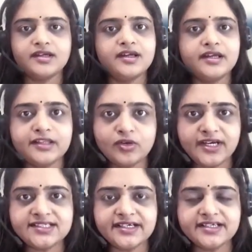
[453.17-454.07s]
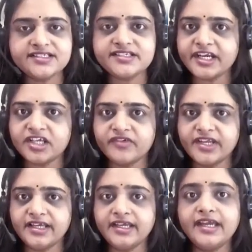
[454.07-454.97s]
Now let's understand
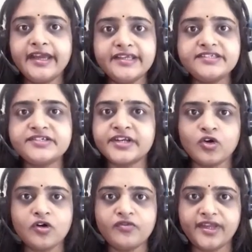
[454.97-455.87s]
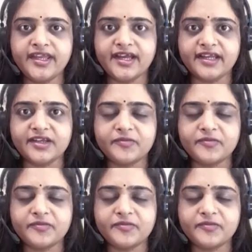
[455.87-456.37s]
quickly history of AI.